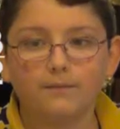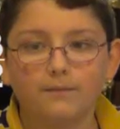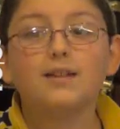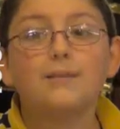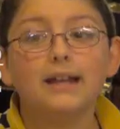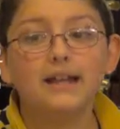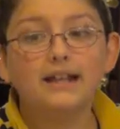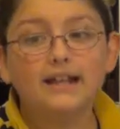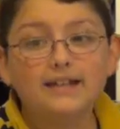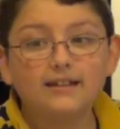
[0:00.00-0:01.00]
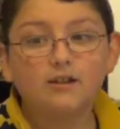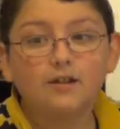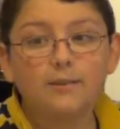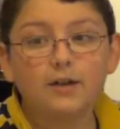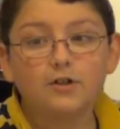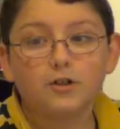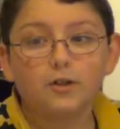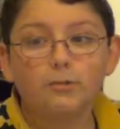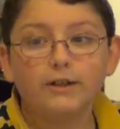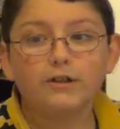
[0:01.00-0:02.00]
To make it easier to
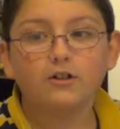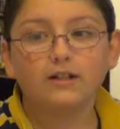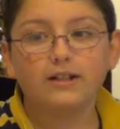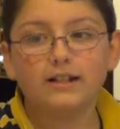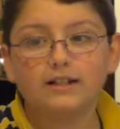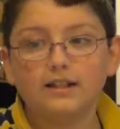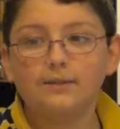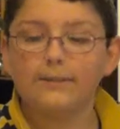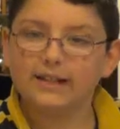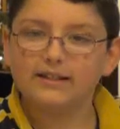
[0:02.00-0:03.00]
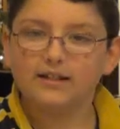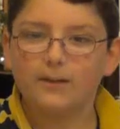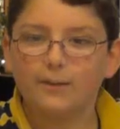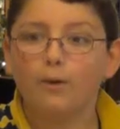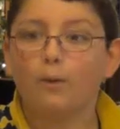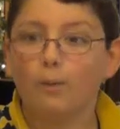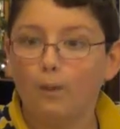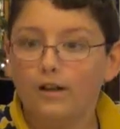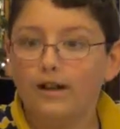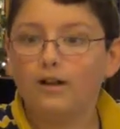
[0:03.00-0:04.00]
measure, we turn it into the mixed number
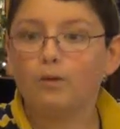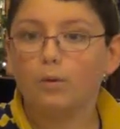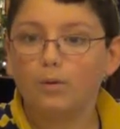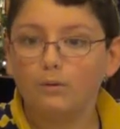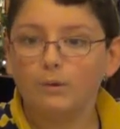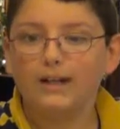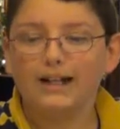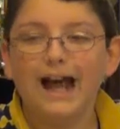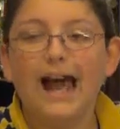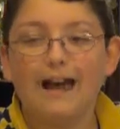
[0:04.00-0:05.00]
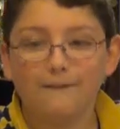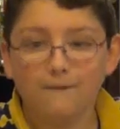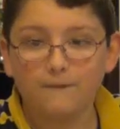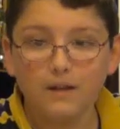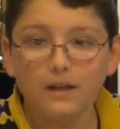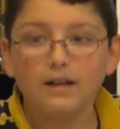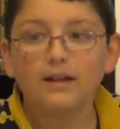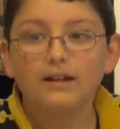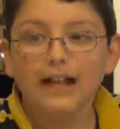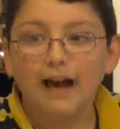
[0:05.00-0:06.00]
1 1/2.
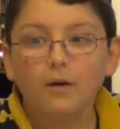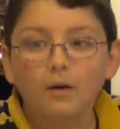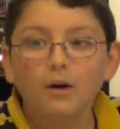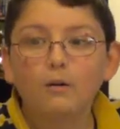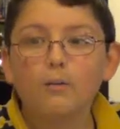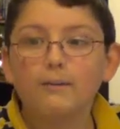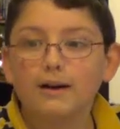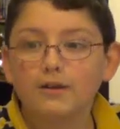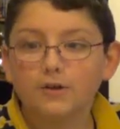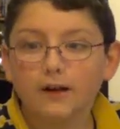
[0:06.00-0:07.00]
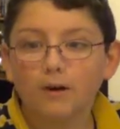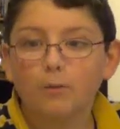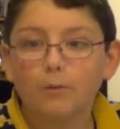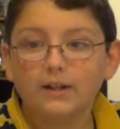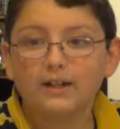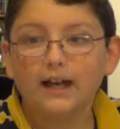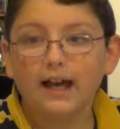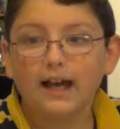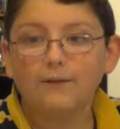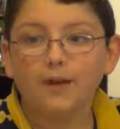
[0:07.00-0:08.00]
Now, we measure out 1
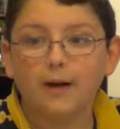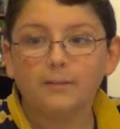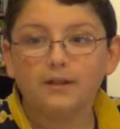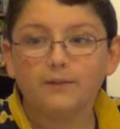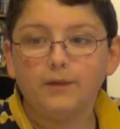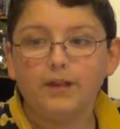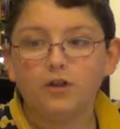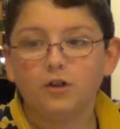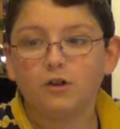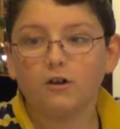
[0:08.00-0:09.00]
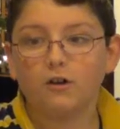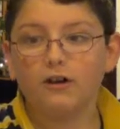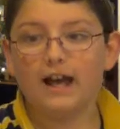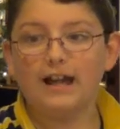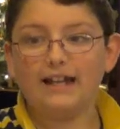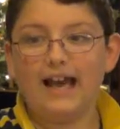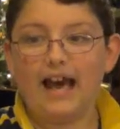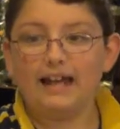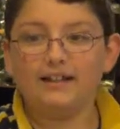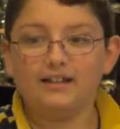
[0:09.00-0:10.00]
1/2 cups of each sugar and
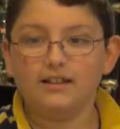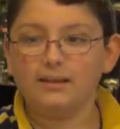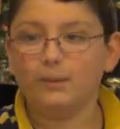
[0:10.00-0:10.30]
add it to the